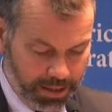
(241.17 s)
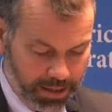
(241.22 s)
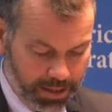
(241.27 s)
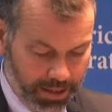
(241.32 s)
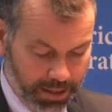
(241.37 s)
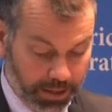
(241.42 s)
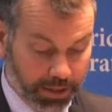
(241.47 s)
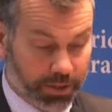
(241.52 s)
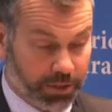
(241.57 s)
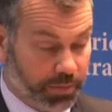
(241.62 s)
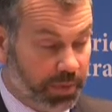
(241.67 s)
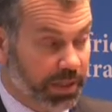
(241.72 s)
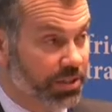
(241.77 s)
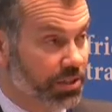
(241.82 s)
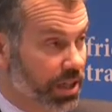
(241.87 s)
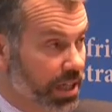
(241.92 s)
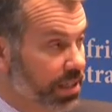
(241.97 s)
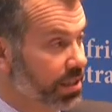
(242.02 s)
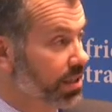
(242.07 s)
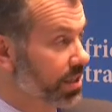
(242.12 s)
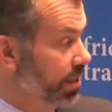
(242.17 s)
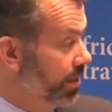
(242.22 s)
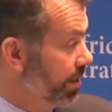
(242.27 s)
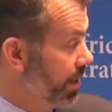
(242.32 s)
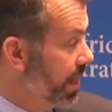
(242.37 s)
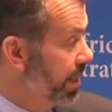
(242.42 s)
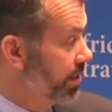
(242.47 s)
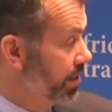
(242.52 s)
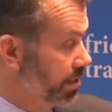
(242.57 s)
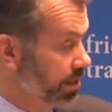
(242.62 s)
Uh, could be a change in the
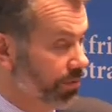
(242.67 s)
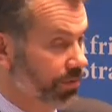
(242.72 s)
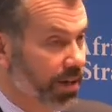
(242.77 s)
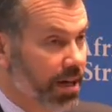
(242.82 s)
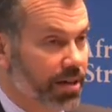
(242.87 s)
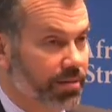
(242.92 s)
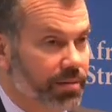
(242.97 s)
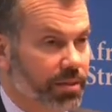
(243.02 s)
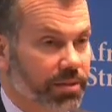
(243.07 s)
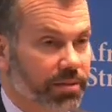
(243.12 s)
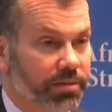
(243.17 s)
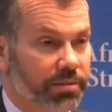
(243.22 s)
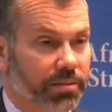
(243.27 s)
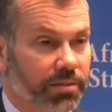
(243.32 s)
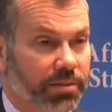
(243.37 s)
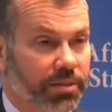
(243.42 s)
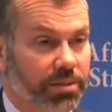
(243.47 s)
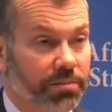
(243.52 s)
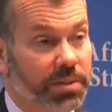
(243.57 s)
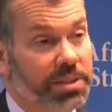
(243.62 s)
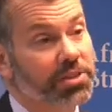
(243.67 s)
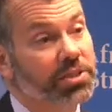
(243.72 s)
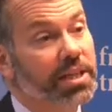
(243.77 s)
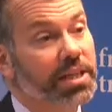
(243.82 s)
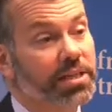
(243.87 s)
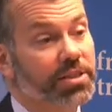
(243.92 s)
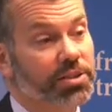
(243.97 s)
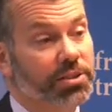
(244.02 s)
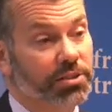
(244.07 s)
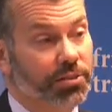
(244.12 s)
international environment, could be a
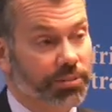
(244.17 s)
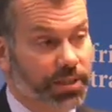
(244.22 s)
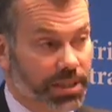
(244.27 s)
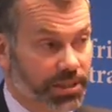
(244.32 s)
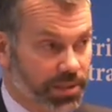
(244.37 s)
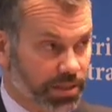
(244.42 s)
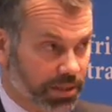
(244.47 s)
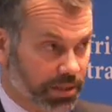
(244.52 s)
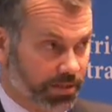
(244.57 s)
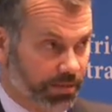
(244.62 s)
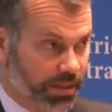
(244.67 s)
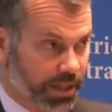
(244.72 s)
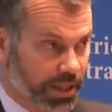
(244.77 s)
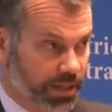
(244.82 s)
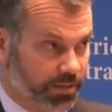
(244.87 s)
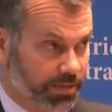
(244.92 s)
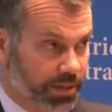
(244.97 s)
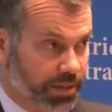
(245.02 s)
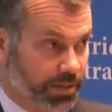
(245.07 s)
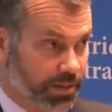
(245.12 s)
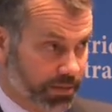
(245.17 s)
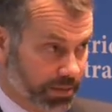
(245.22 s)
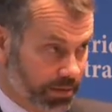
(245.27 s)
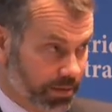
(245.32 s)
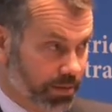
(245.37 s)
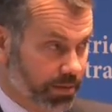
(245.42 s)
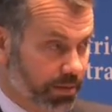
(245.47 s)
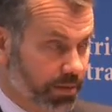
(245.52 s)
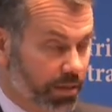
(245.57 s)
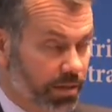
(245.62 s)
change in the regional environment,
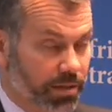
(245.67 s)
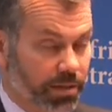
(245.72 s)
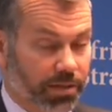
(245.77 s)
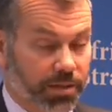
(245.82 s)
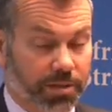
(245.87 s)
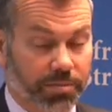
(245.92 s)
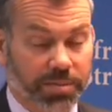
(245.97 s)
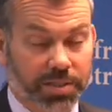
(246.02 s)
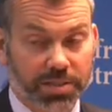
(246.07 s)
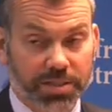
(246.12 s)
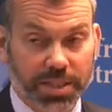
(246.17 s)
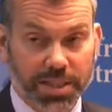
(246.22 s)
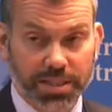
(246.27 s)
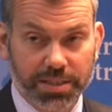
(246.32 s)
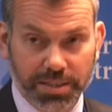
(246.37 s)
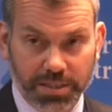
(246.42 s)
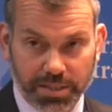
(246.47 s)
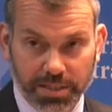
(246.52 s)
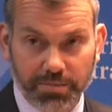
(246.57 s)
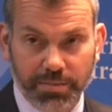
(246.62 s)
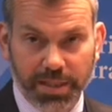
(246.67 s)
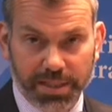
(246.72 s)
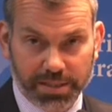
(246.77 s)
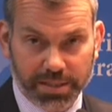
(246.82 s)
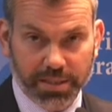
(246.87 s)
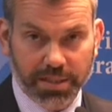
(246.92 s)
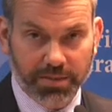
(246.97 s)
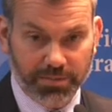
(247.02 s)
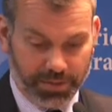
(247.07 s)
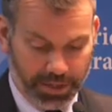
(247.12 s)
could be a change in the
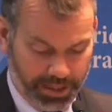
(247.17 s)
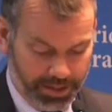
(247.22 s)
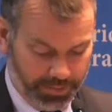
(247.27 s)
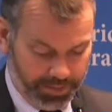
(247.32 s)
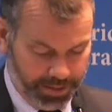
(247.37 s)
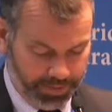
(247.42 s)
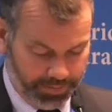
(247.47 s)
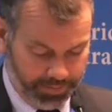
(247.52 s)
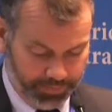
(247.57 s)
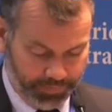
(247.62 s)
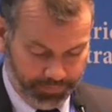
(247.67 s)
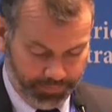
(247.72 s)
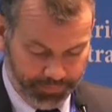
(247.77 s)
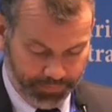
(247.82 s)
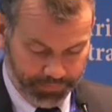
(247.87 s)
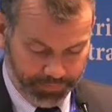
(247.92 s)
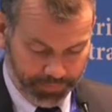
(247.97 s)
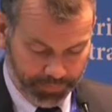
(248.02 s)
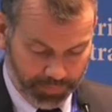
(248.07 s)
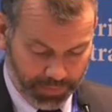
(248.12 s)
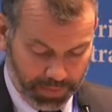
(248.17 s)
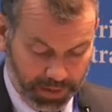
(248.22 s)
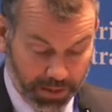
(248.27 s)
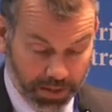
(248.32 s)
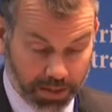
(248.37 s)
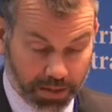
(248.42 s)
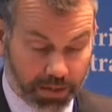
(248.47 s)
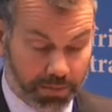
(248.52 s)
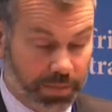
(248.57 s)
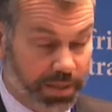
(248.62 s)
domestic environment,
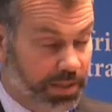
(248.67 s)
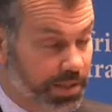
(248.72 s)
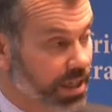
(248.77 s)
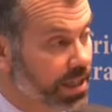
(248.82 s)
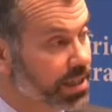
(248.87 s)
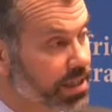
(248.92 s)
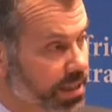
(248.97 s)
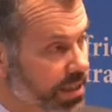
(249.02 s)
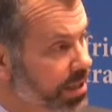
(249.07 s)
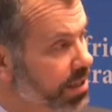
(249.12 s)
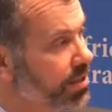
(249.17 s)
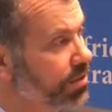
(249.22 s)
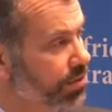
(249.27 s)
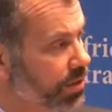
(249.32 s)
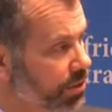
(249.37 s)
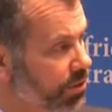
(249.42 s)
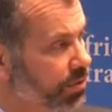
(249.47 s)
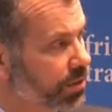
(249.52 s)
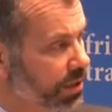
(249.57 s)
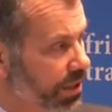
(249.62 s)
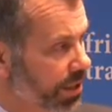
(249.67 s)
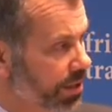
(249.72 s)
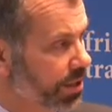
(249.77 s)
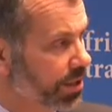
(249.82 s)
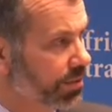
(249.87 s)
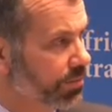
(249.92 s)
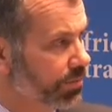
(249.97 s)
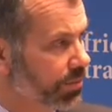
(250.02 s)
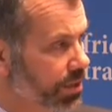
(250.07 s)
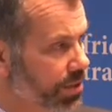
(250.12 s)
could be a change in the individual
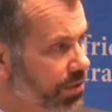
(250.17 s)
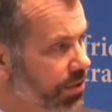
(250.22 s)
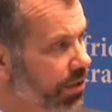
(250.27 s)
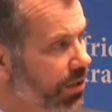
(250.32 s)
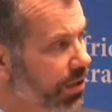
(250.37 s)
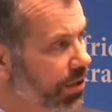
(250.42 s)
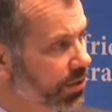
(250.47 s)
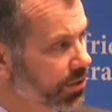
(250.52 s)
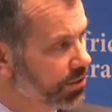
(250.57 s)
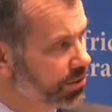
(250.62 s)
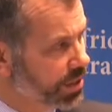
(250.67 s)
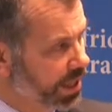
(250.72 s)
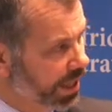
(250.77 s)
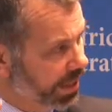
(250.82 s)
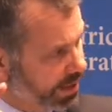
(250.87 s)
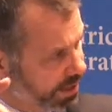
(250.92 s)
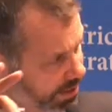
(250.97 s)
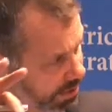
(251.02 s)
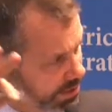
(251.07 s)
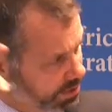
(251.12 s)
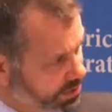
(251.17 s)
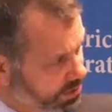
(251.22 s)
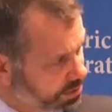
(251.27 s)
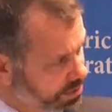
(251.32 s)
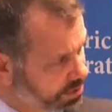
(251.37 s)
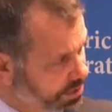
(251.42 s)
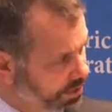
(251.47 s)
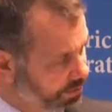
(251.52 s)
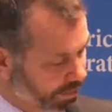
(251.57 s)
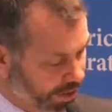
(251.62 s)
leader. These are all those,
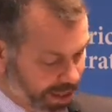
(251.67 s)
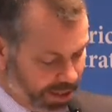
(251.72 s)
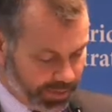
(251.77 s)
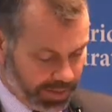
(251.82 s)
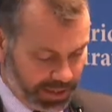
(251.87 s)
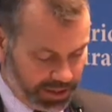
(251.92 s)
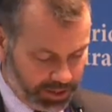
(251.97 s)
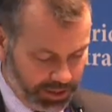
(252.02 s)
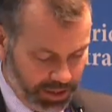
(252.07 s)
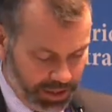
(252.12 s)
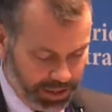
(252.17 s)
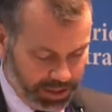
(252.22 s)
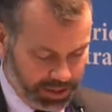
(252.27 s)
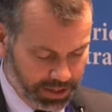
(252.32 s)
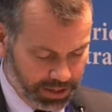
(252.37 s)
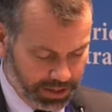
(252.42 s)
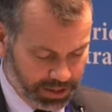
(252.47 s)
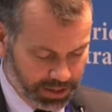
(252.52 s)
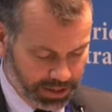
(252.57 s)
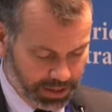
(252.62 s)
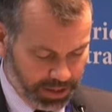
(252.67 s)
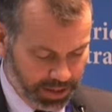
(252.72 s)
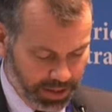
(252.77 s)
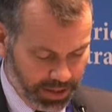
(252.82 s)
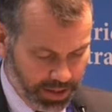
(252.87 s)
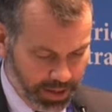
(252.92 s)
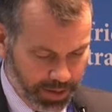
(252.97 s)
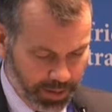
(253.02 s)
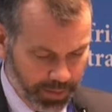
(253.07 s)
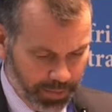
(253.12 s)
those environmental changes.
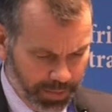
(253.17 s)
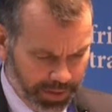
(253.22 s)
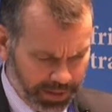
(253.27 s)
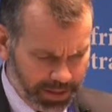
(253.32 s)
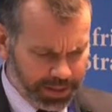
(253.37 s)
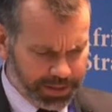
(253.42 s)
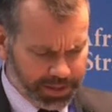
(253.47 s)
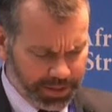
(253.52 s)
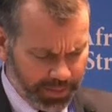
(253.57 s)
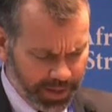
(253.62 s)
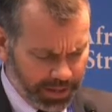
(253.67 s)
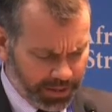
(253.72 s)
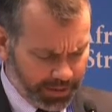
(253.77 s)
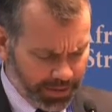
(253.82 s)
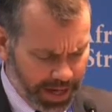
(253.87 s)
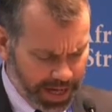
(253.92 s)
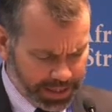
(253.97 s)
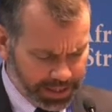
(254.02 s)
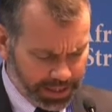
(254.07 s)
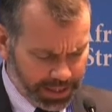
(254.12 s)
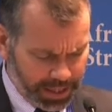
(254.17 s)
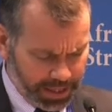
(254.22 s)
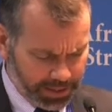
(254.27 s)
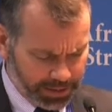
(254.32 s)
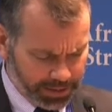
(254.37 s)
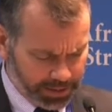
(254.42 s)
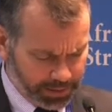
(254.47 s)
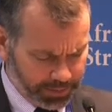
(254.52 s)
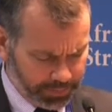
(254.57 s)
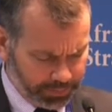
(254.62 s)
But there's some other
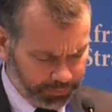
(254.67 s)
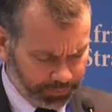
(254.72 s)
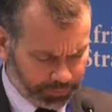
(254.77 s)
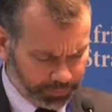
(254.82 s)
rationales.